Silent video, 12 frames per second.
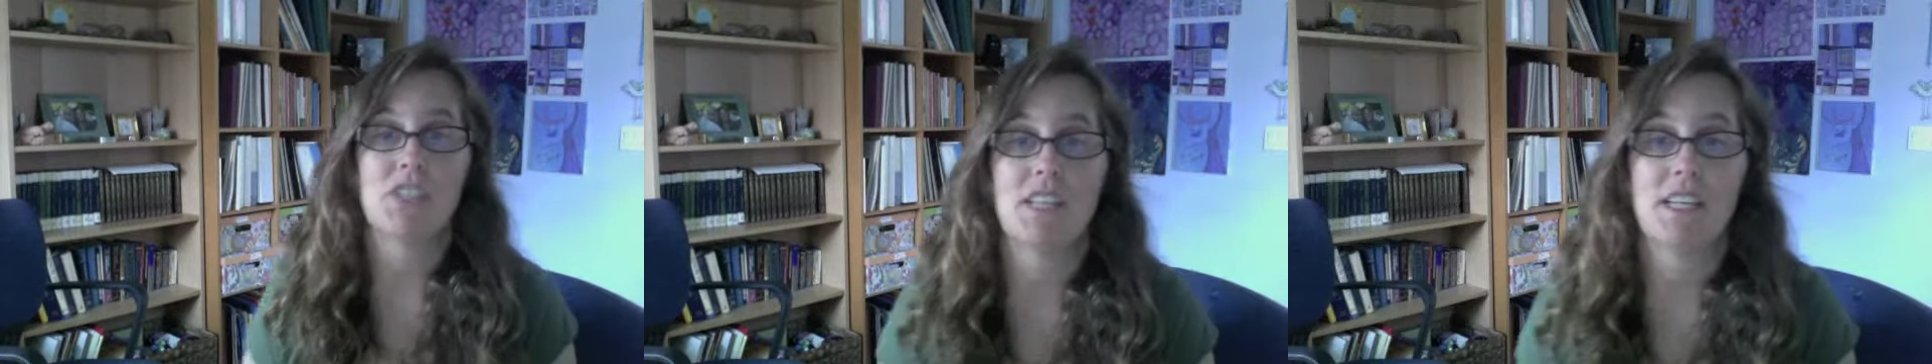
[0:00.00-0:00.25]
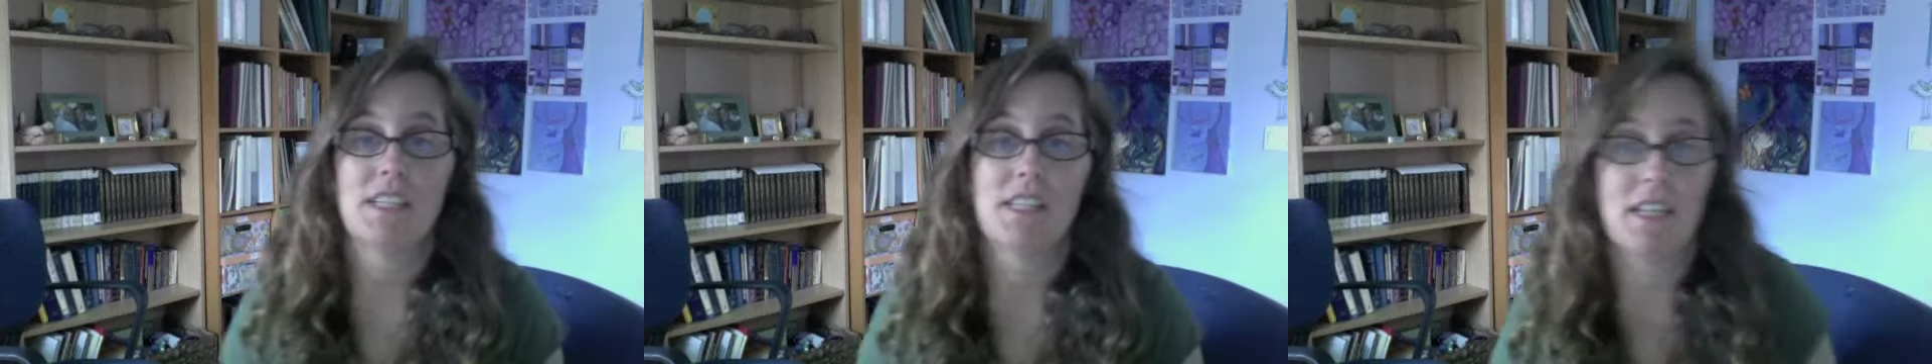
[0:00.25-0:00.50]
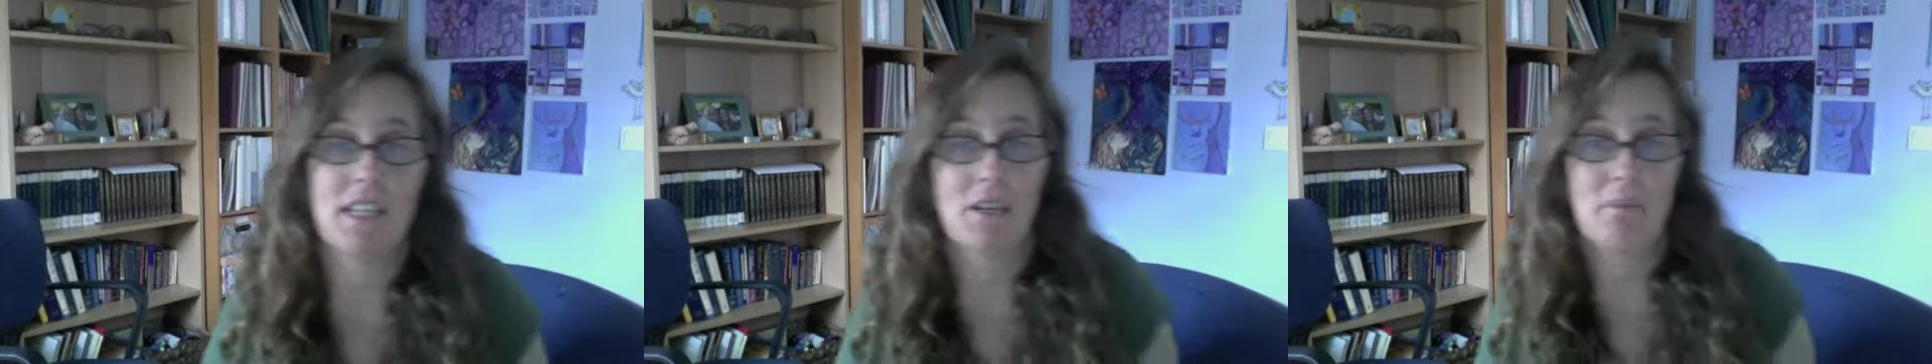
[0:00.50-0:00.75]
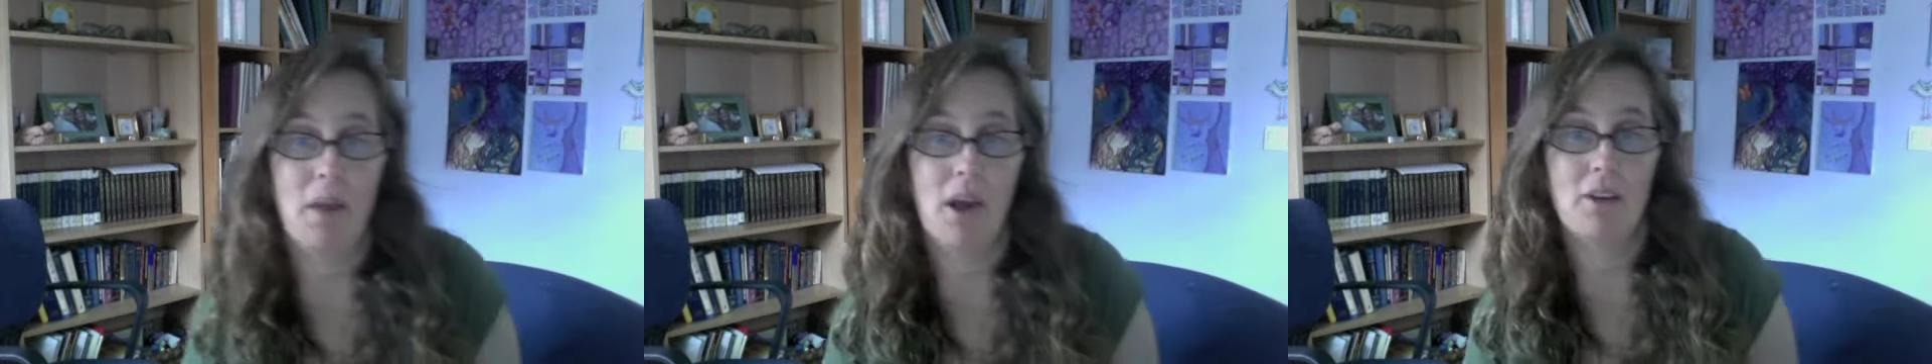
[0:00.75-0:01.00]
and things to think
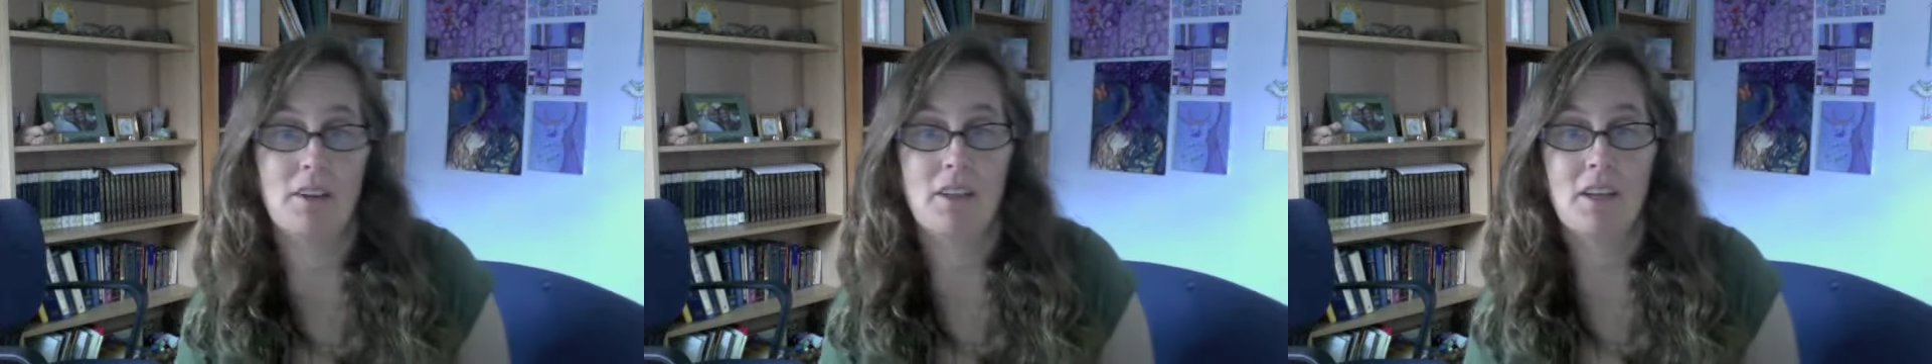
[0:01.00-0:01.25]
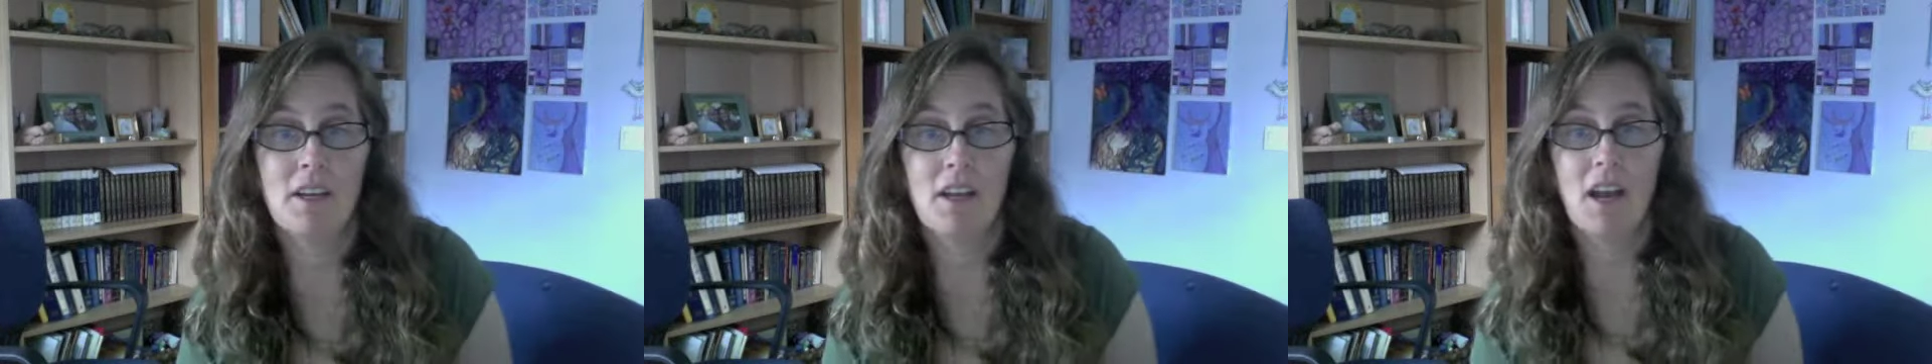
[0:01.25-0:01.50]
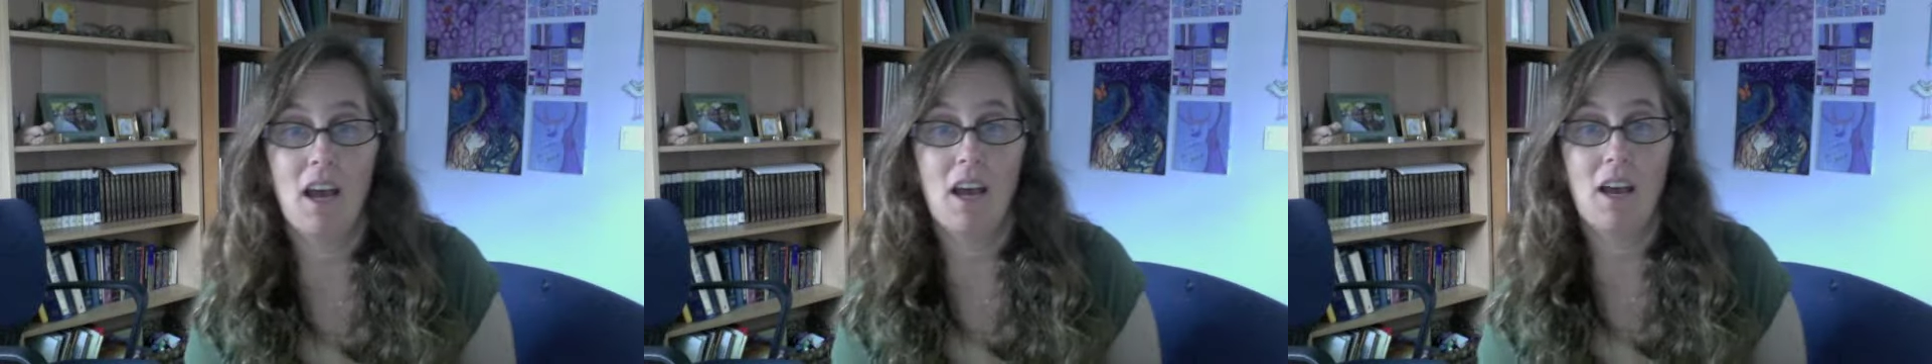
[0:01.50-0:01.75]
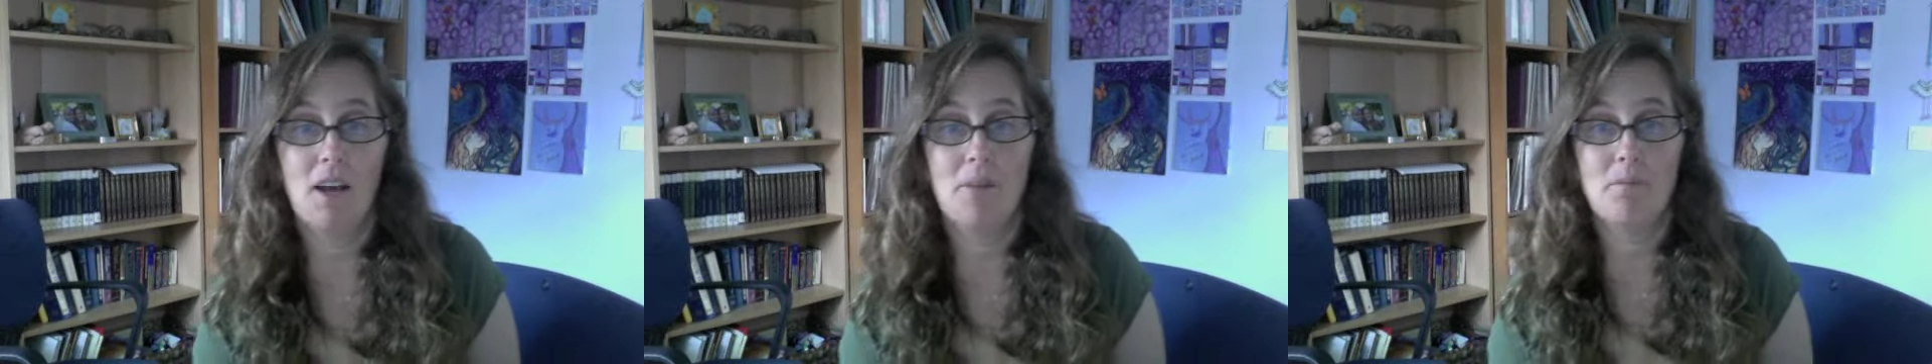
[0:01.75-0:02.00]
about
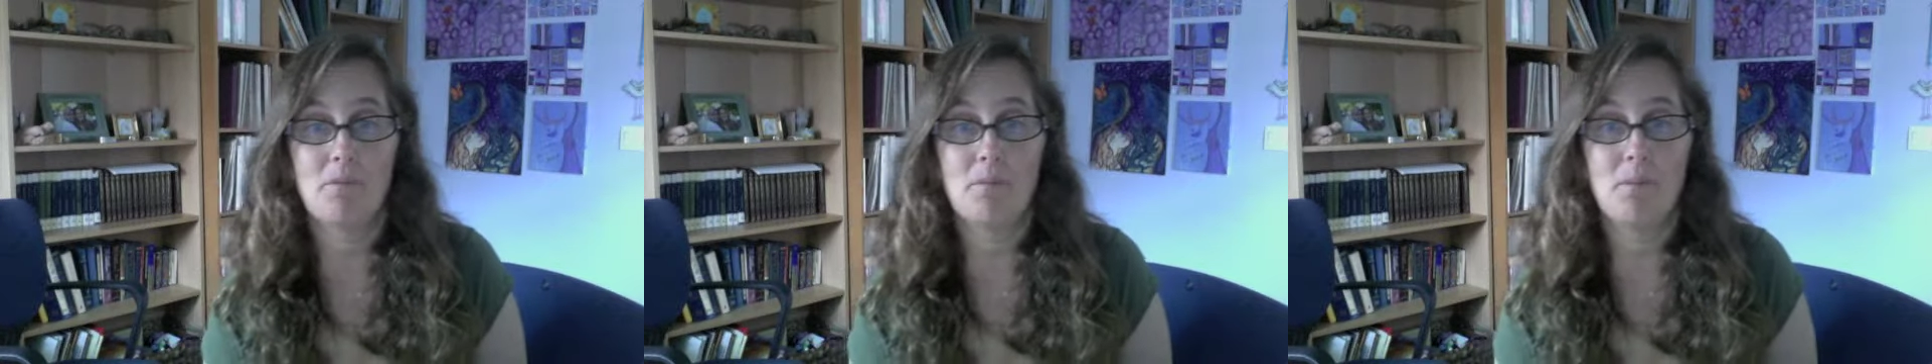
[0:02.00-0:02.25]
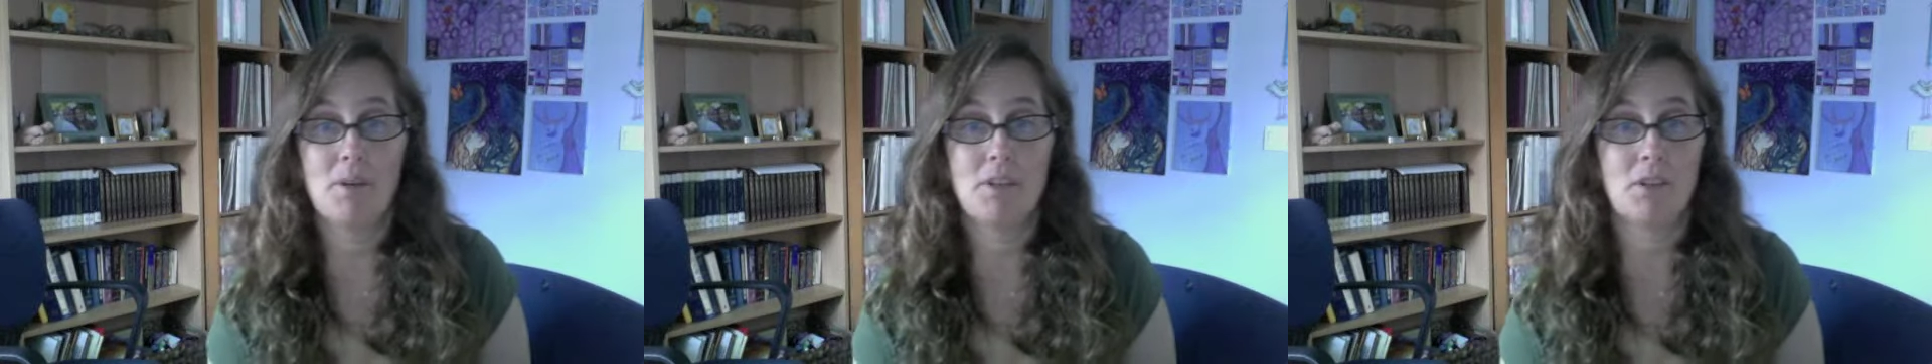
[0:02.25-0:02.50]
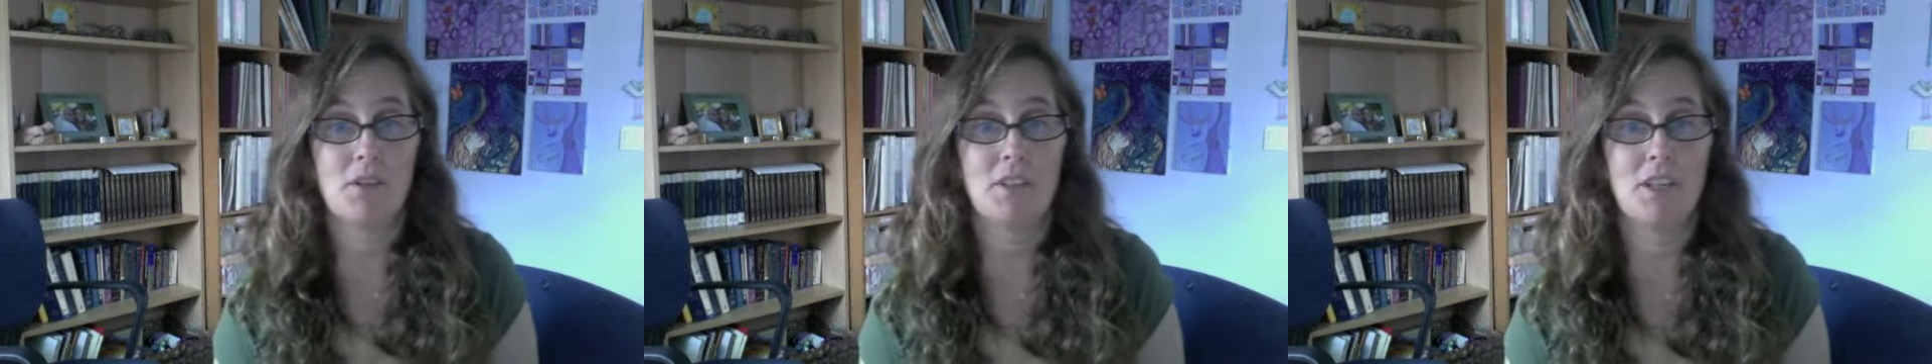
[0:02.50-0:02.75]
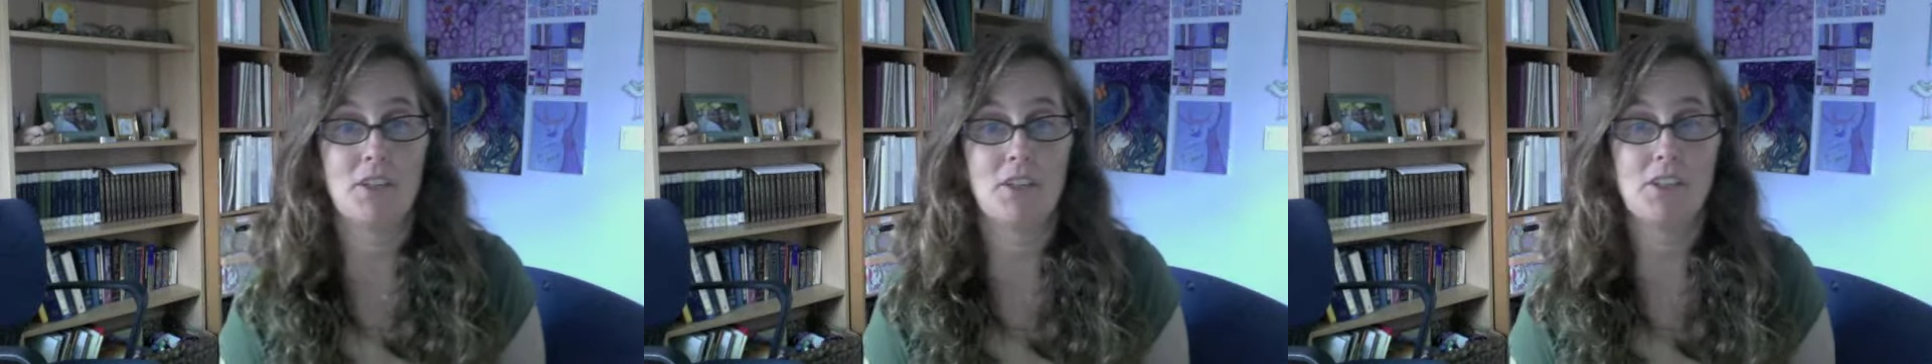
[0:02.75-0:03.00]
for preschool
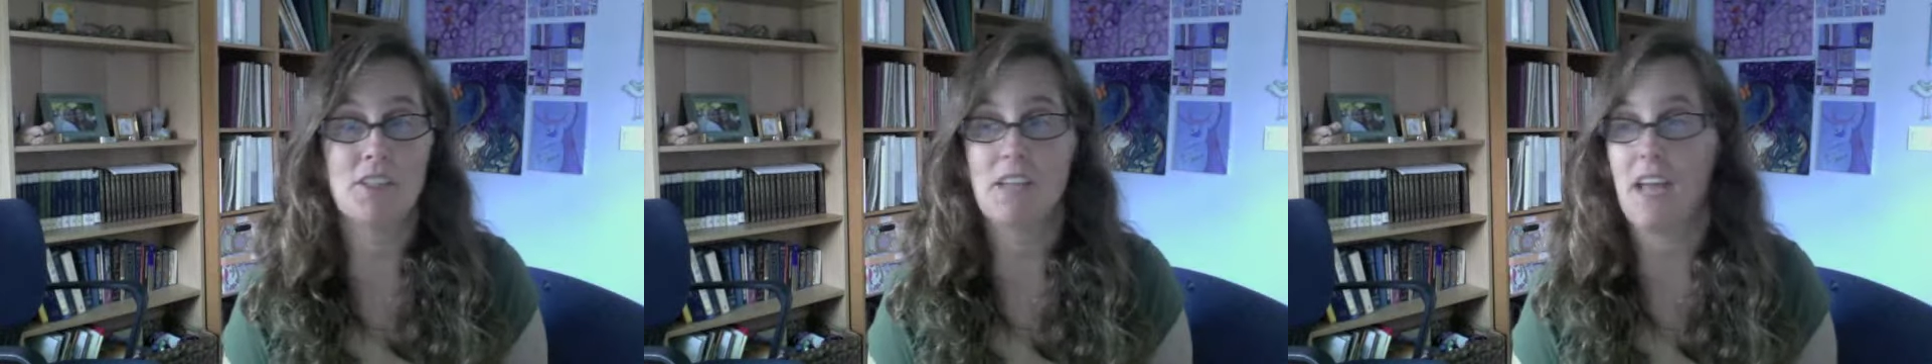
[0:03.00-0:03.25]
teachers.